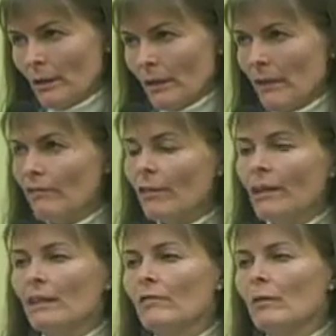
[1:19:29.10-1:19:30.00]
If they
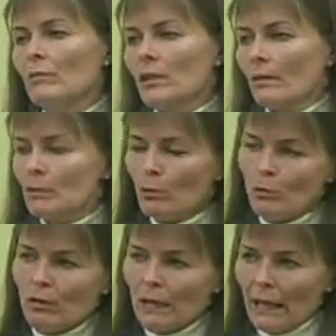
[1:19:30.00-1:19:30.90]
give themselves
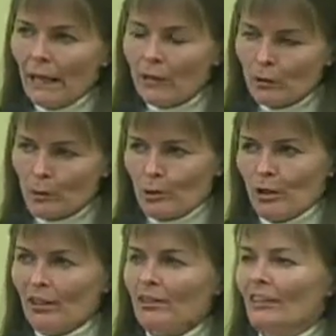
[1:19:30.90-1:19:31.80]
over
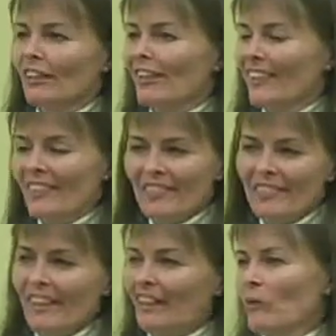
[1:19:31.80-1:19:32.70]
100%,
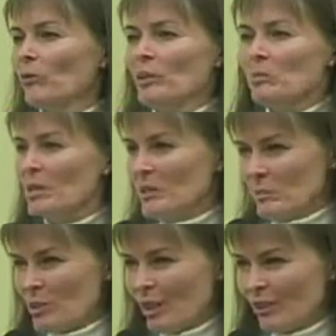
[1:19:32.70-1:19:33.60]
they can only meet
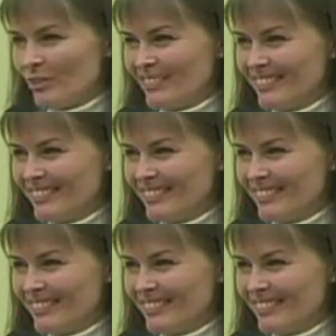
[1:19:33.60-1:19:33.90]
themselves.